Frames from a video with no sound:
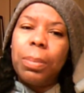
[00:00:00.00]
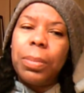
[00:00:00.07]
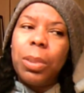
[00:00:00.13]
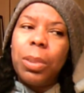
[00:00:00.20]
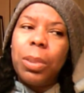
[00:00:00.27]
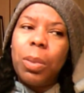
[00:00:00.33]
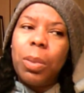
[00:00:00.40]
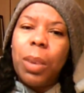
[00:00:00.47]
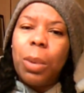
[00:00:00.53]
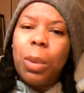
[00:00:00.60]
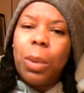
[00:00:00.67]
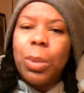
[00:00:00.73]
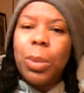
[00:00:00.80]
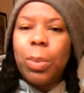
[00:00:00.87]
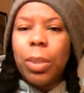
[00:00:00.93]
You know, I
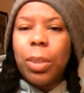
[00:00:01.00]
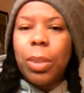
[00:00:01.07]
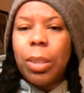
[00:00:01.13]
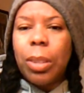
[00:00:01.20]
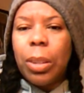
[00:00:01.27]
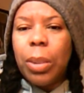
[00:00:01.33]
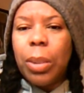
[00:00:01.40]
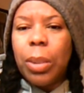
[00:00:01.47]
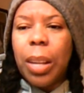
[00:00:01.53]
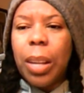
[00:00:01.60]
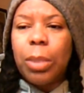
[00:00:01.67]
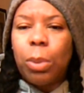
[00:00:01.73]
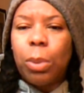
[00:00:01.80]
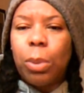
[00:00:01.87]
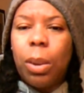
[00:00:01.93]
always wanted to learn how
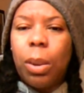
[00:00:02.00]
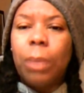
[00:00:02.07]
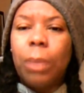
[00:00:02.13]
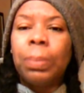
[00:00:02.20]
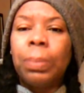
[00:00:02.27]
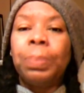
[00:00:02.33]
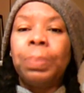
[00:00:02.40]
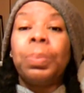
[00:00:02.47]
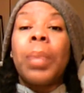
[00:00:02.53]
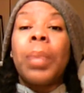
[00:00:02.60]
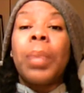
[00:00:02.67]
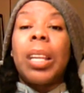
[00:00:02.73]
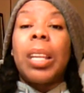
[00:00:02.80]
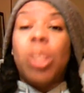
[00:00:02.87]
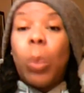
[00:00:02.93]
to draw.
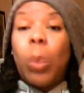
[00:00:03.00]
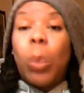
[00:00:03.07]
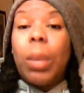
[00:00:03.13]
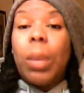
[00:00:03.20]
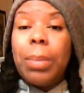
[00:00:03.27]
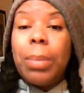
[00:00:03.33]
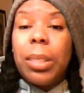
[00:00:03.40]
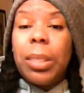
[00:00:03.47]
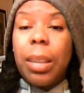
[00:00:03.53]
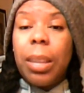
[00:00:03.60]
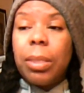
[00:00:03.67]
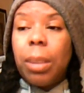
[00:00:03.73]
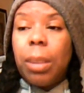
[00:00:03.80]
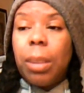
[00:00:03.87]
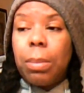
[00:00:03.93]
So let me
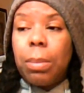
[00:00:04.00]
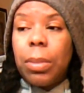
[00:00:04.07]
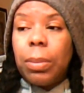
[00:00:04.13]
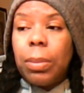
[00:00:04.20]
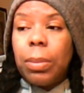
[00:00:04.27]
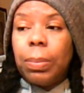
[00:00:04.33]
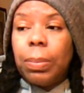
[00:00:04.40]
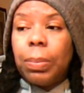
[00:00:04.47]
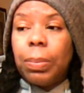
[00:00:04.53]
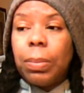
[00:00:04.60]
take something